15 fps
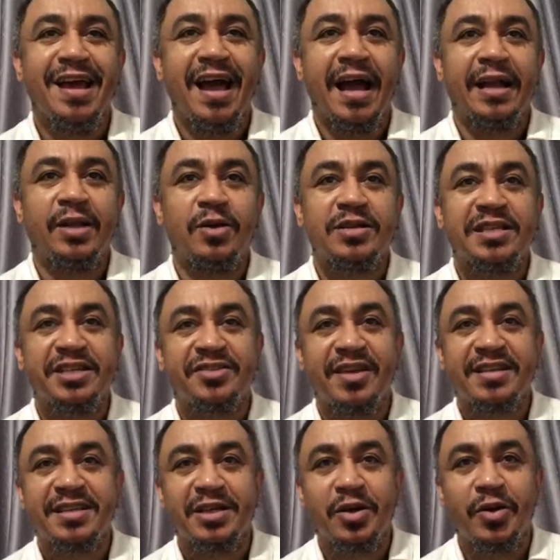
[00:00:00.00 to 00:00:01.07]
I lost
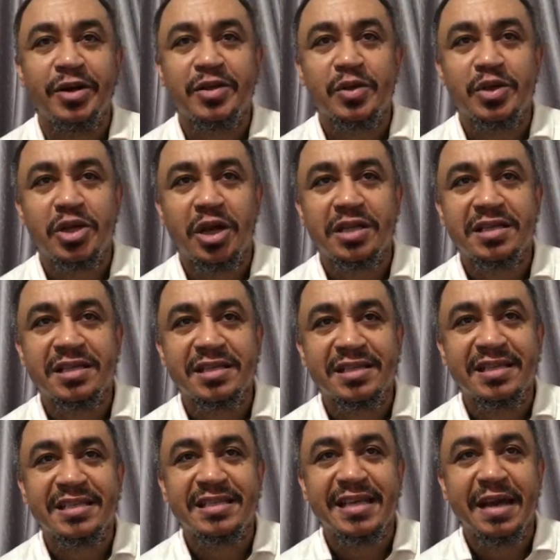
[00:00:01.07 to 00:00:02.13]
interest in going to church since
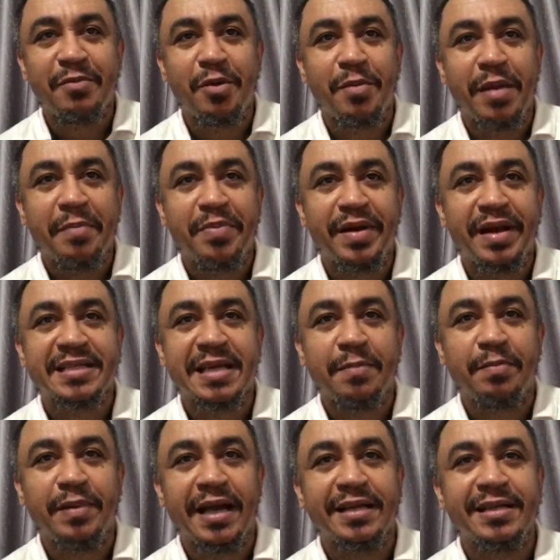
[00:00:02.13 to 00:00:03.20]
this year, but my parents are
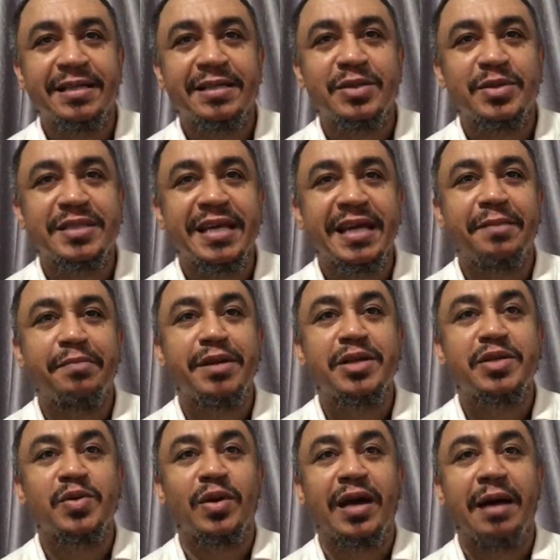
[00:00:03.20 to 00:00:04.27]
planning to take me
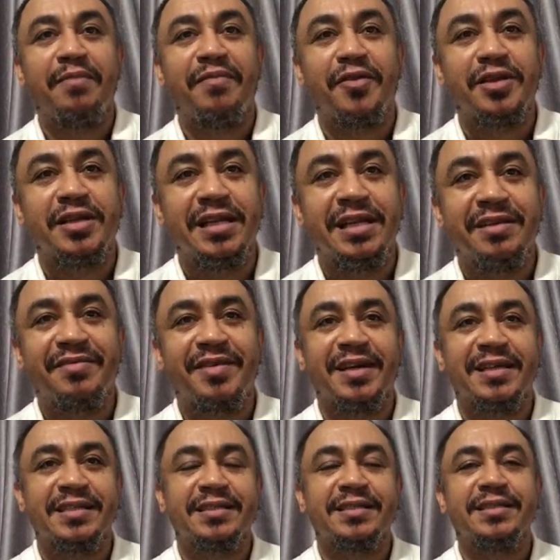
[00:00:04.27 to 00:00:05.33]
to camp for
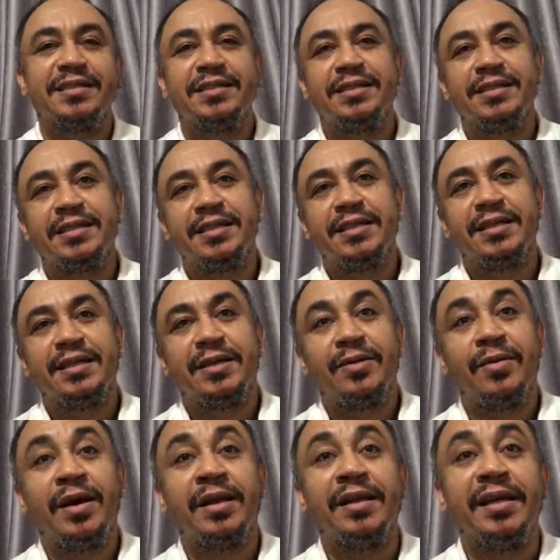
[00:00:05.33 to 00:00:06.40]
deliverance.
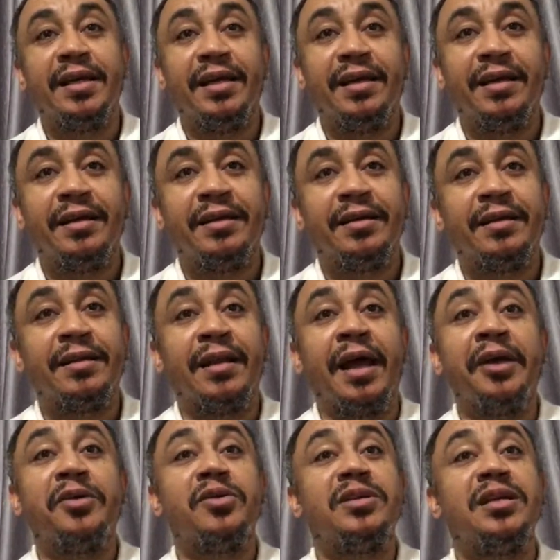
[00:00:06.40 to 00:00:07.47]
One day, now
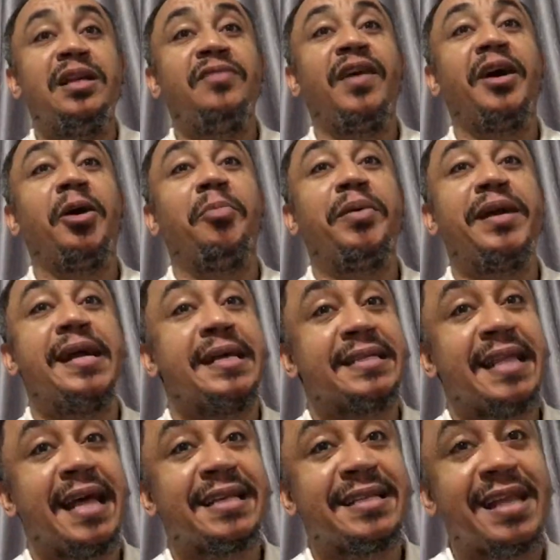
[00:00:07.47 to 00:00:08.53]
you go deliver your parents
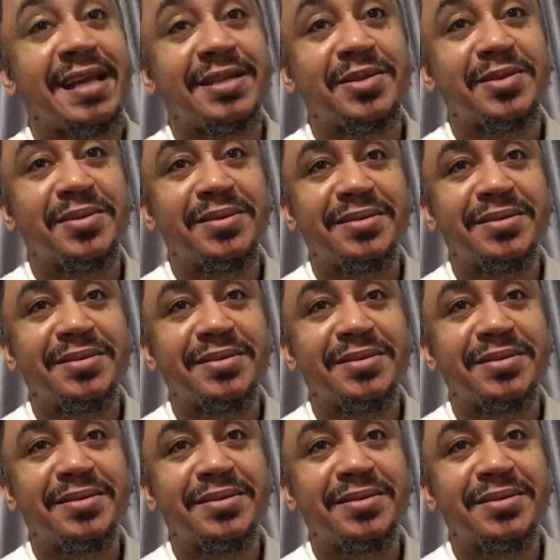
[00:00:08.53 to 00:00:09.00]
last. Oh.